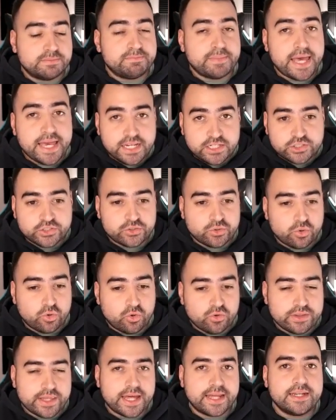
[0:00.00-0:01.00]
make
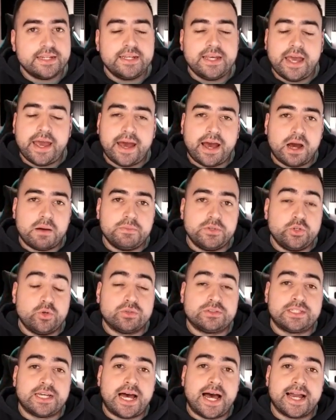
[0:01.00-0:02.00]
sure that um,
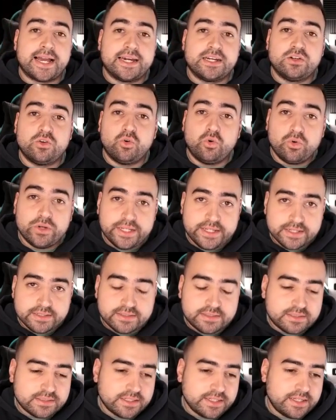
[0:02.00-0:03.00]
your target
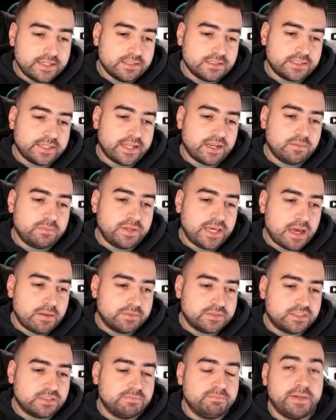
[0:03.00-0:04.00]
audience is gonna be
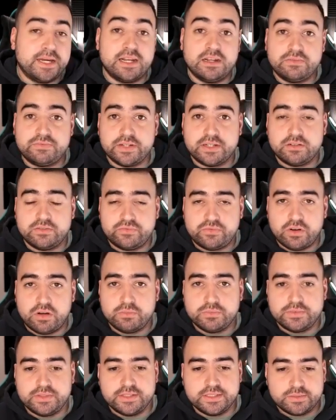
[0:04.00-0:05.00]
able to benefit
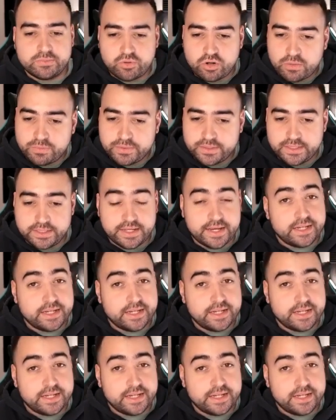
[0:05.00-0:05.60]
from this property,